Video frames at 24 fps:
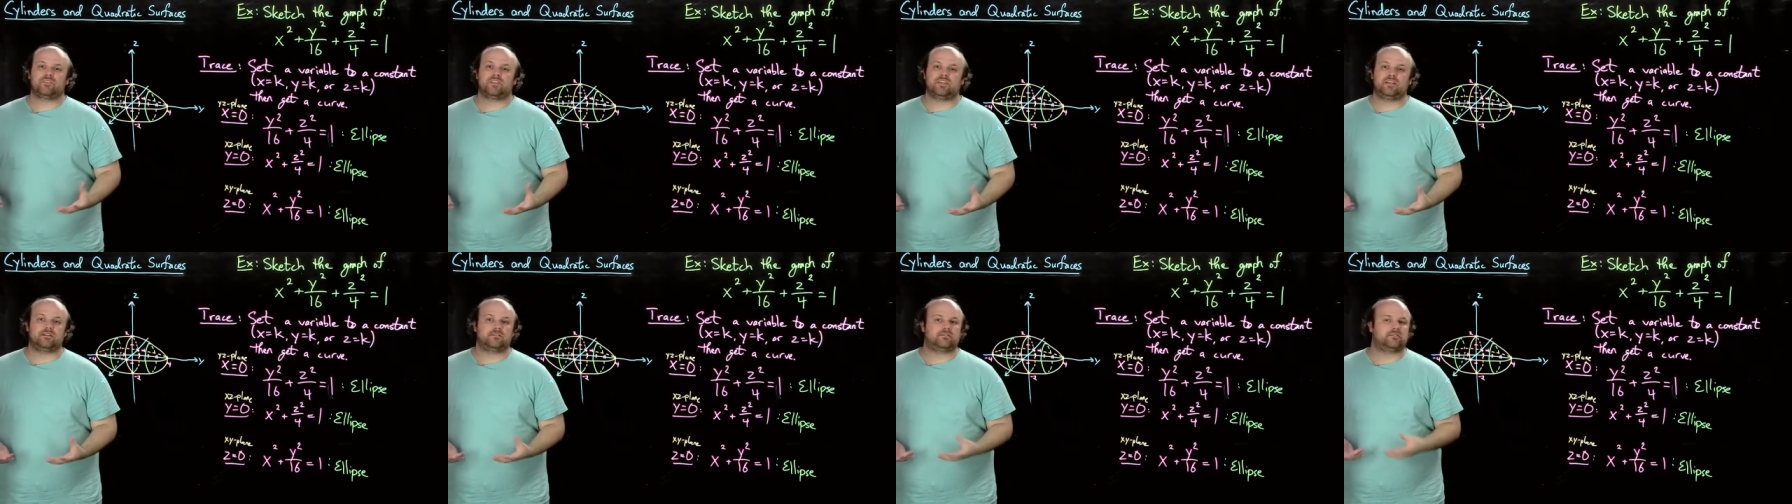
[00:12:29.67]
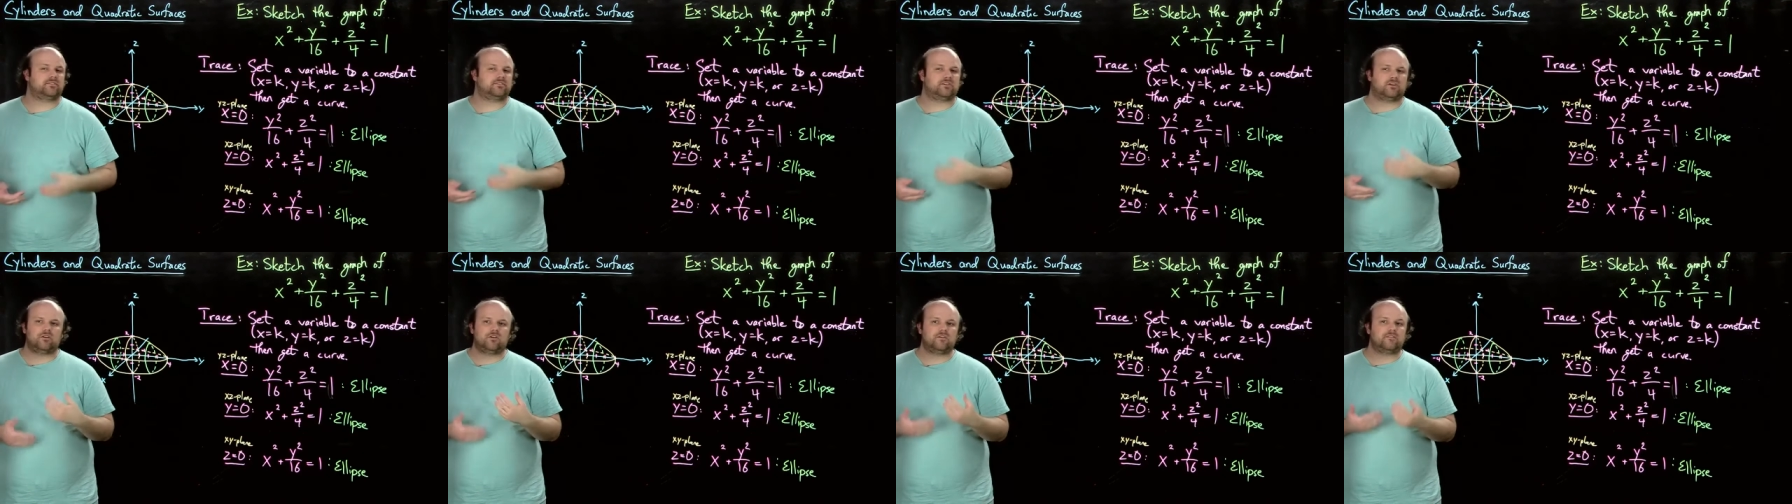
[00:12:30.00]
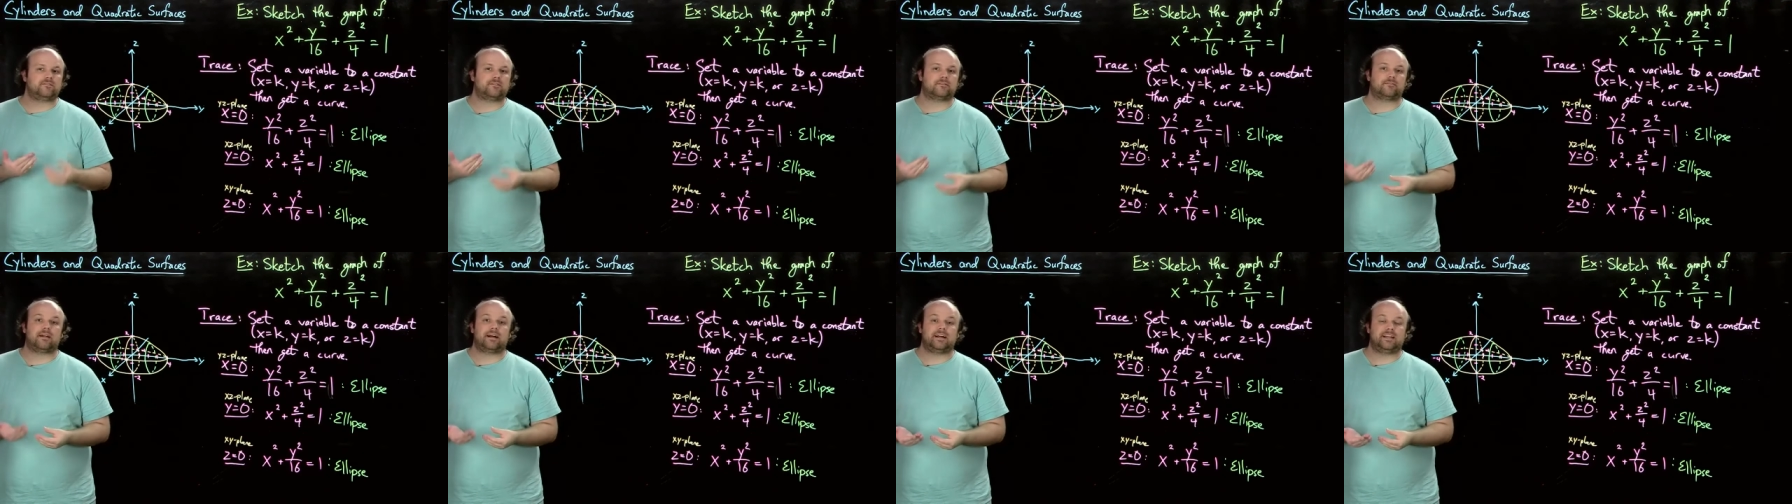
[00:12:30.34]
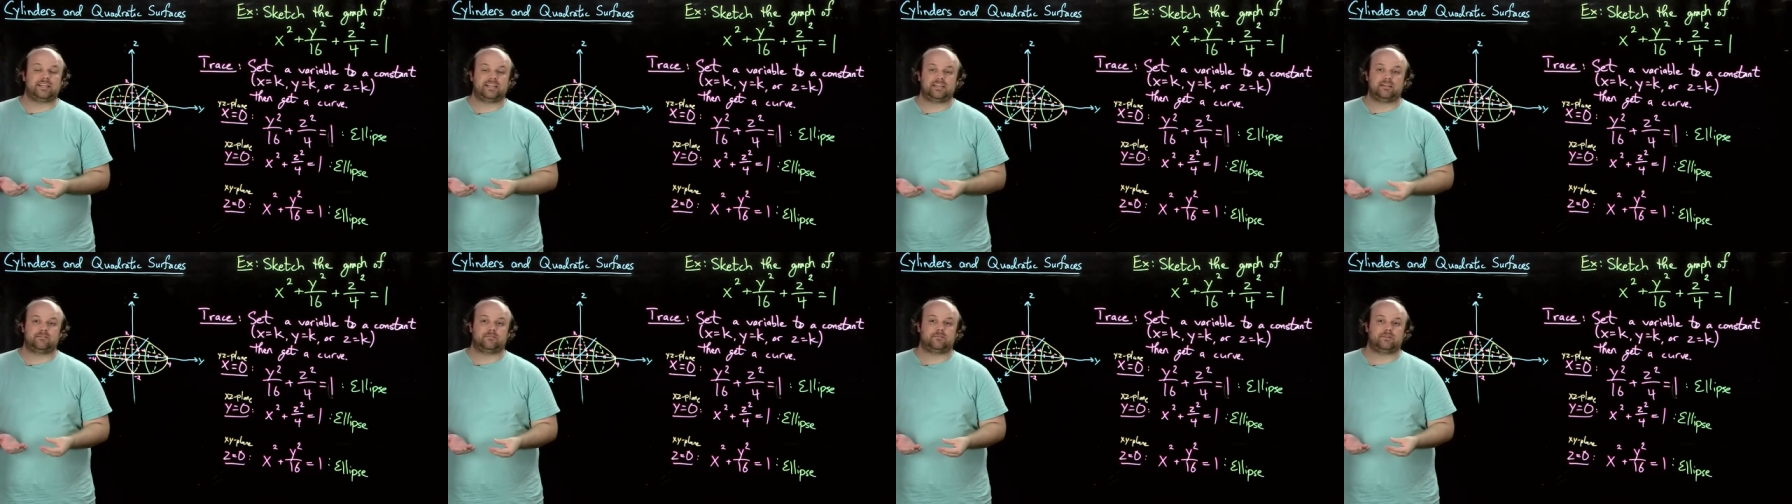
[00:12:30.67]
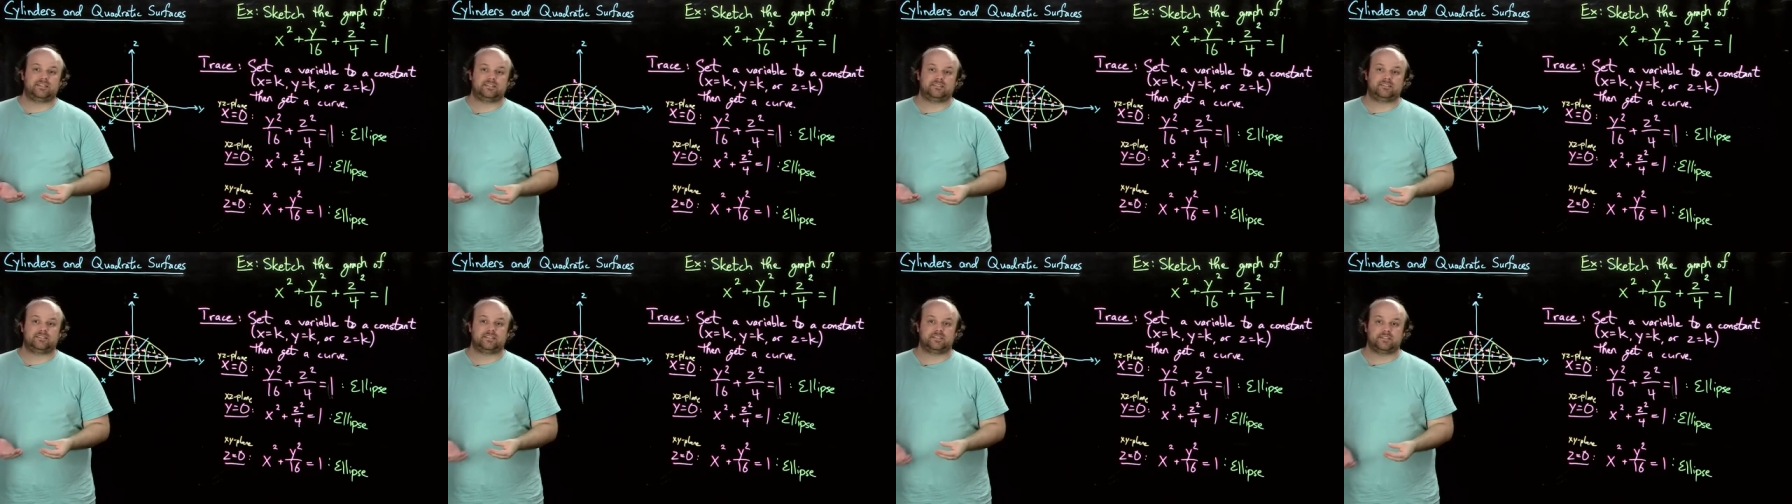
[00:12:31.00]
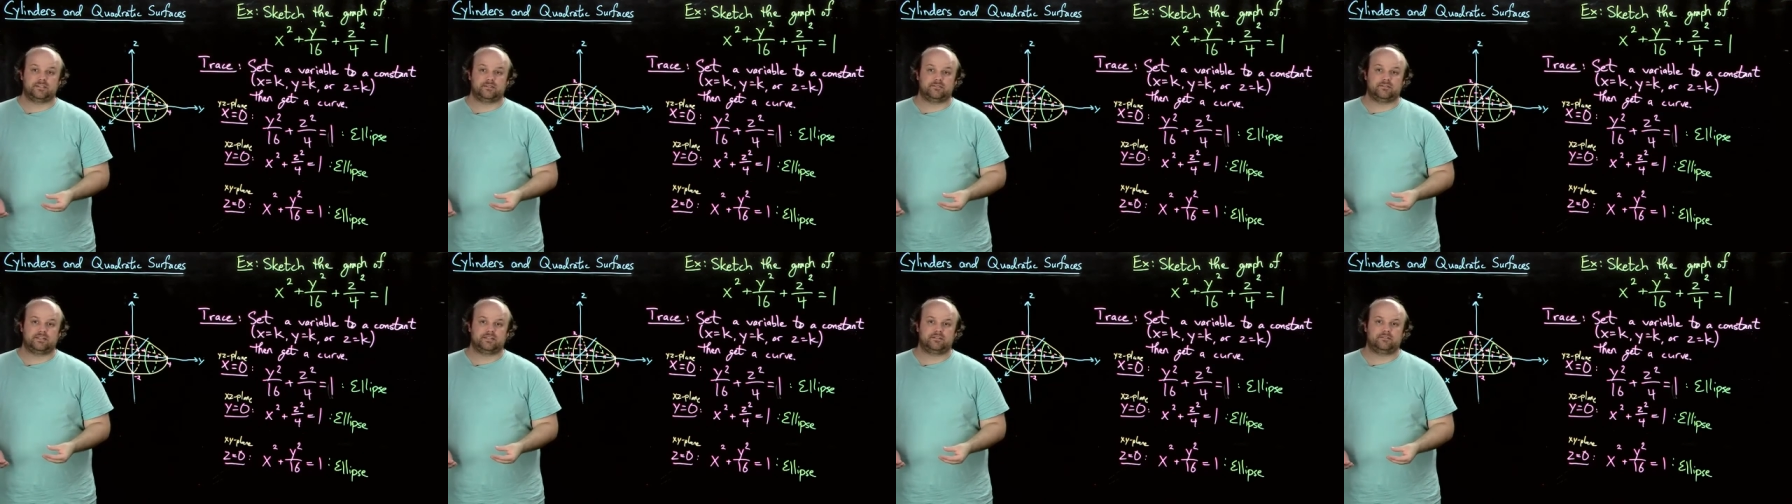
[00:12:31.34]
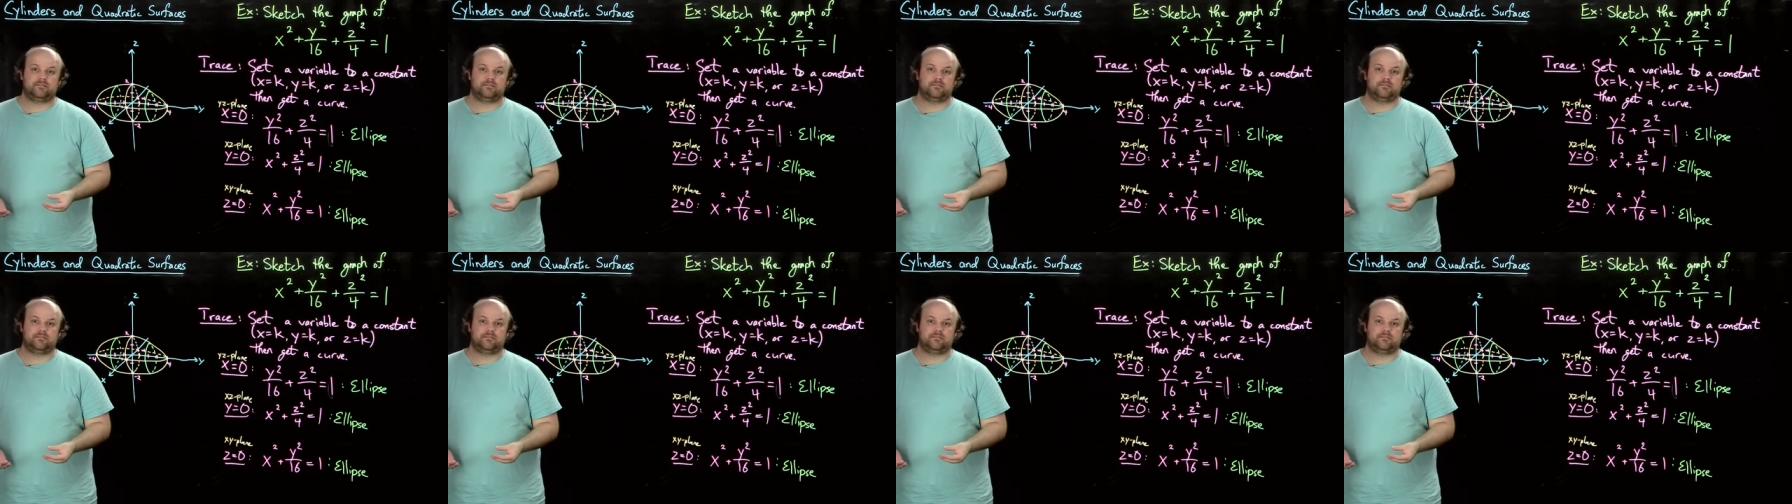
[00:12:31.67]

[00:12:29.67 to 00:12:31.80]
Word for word: You know, there's a whole variety of ways to do it.